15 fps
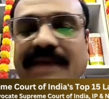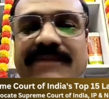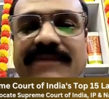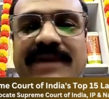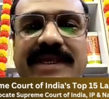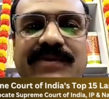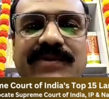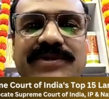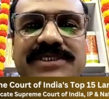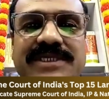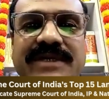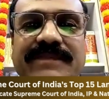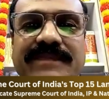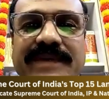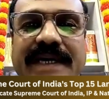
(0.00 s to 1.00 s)
then I will give you
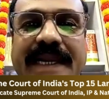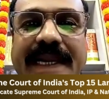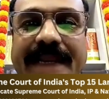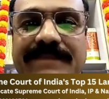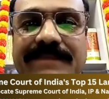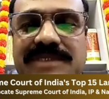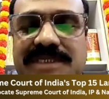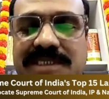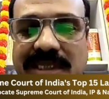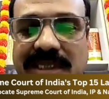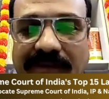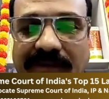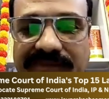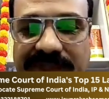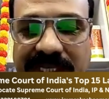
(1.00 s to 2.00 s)
some glimpse
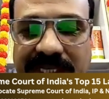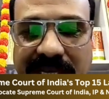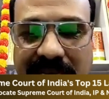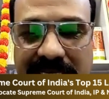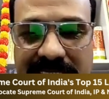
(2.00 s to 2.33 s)
of the